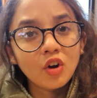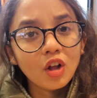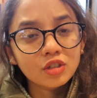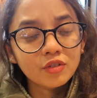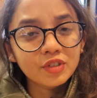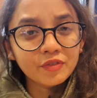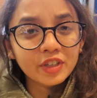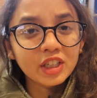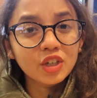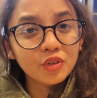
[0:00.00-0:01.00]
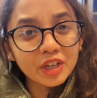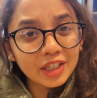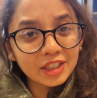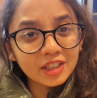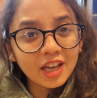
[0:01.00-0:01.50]
lot of different
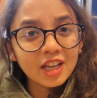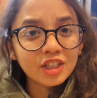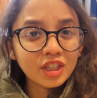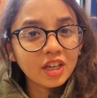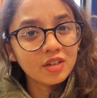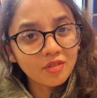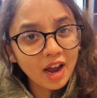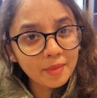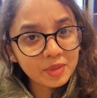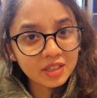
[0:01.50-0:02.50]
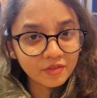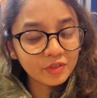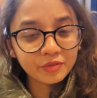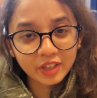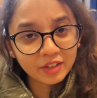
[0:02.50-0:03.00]
grilled chicken wraps and
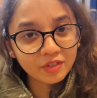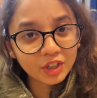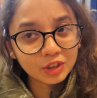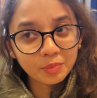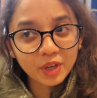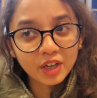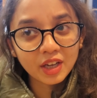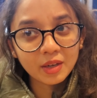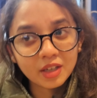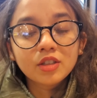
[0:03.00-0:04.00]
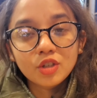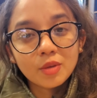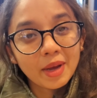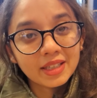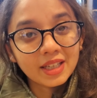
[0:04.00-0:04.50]
different flavors, but due to the
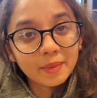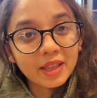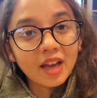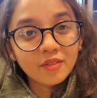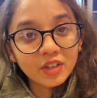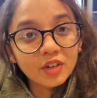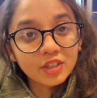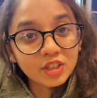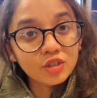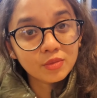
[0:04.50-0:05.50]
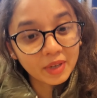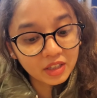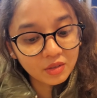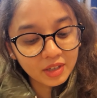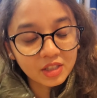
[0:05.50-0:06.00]
pandemic, they have a reduced
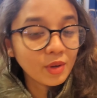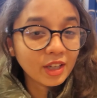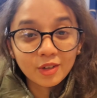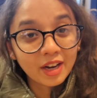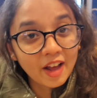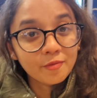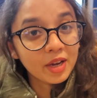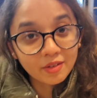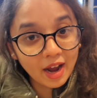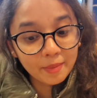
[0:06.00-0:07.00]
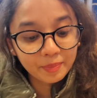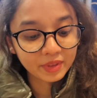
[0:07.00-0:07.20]
menu, and so I couldn't have my wrap.